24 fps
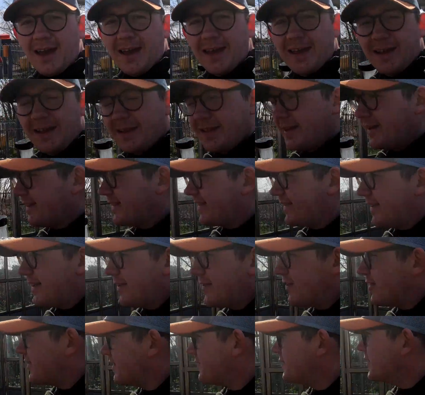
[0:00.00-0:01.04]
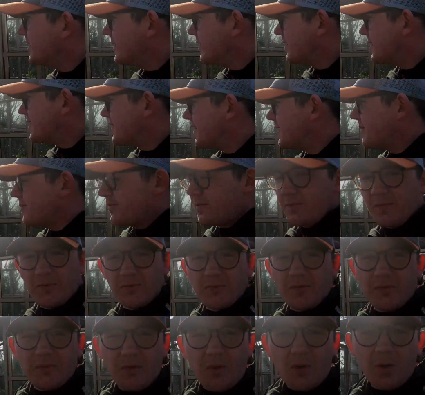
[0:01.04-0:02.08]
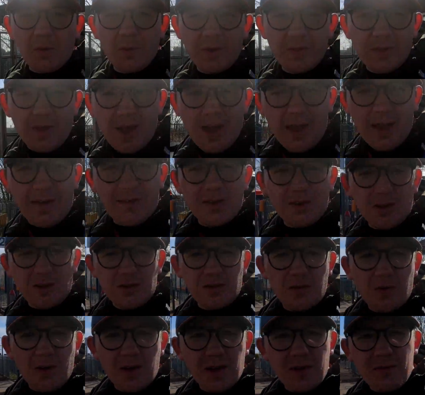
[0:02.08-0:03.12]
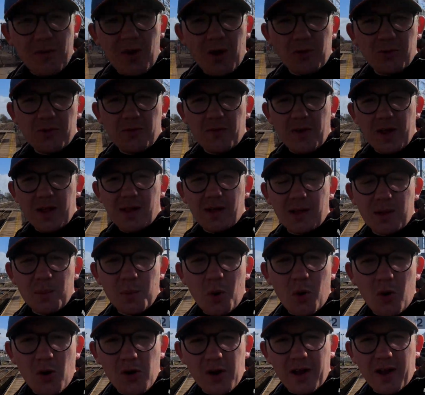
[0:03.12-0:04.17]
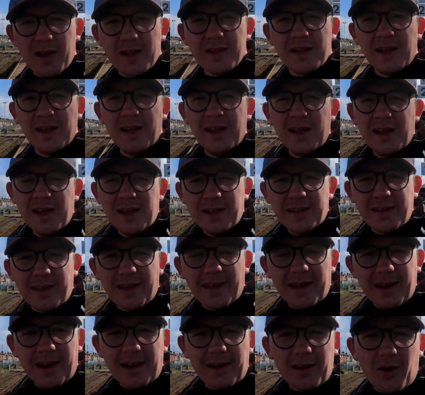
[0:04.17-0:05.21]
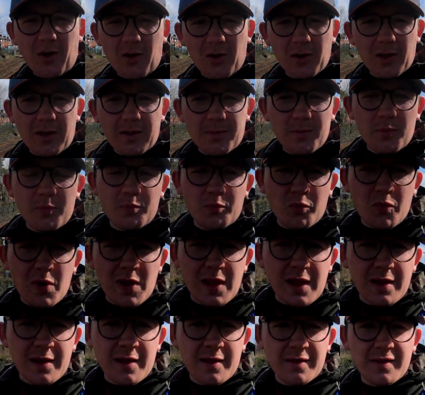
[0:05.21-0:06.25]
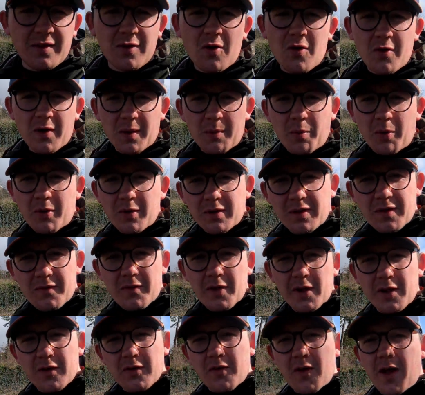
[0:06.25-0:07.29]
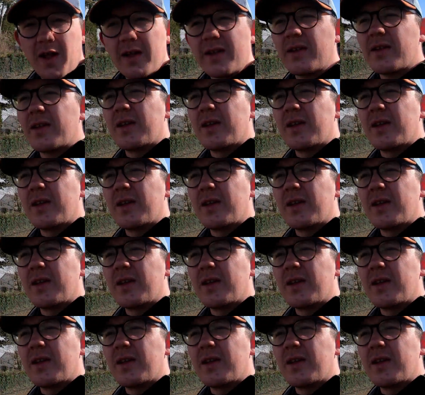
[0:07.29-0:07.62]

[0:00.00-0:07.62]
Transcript: In these series of videos I'm following the Heritage Trail around the Vale of Glamorgan, taking in all these brilliant historic points of interest.